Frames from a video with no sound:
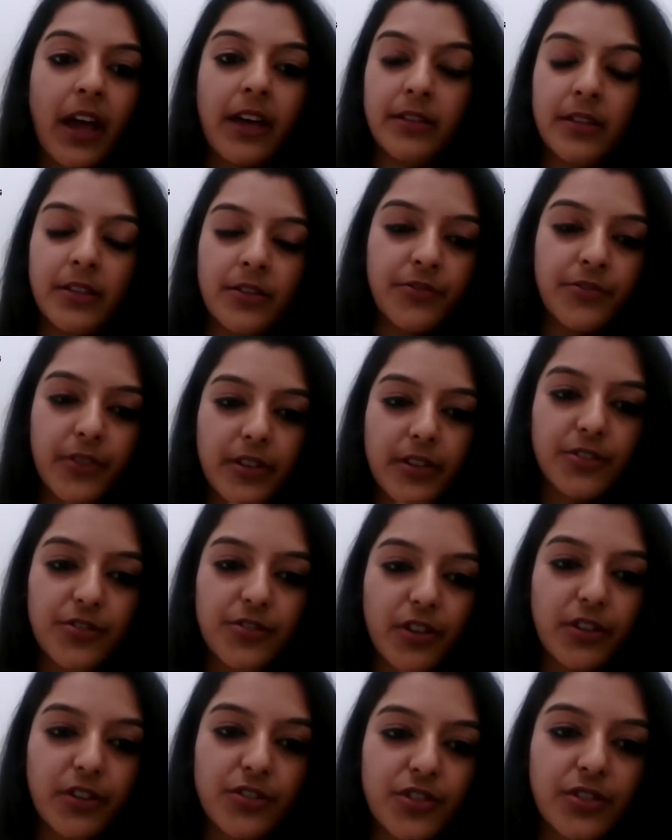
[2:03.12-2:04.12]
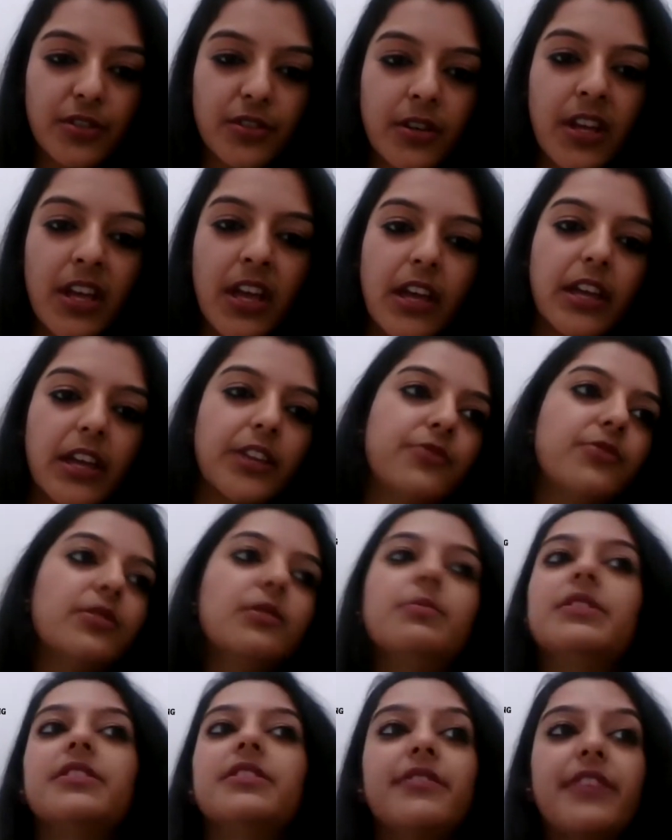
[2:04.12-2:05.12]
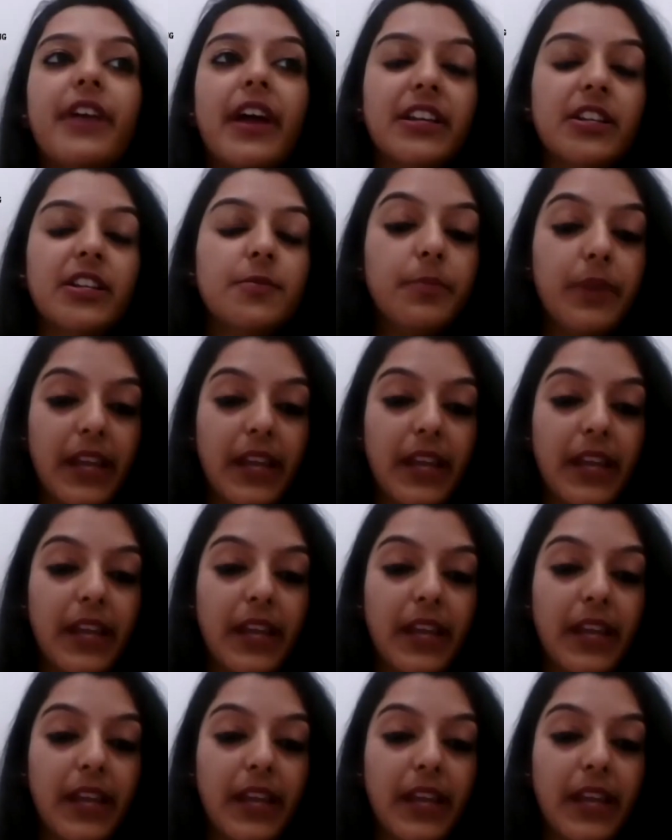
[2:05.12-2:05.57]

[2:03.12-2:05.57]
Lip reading: and infrastructure, it will be the right